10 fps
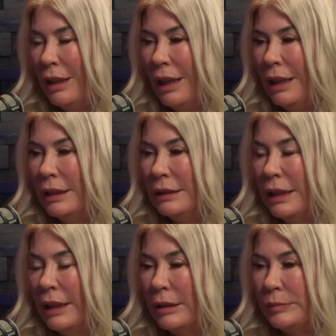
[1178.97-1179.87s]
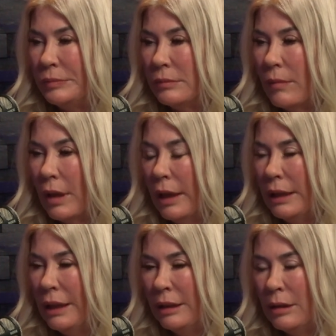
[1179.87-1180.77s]
And I
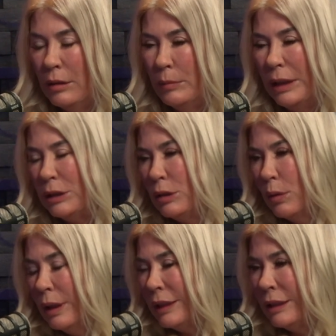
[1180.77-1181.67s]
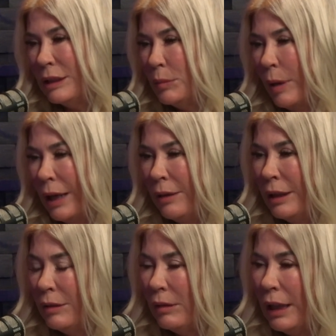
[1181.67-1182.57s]
think that my story is
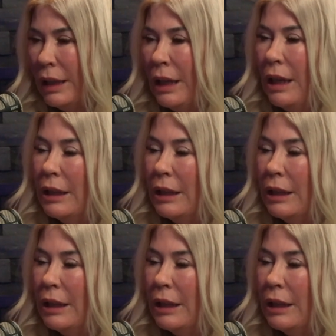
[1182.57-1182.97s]
inspiring, right?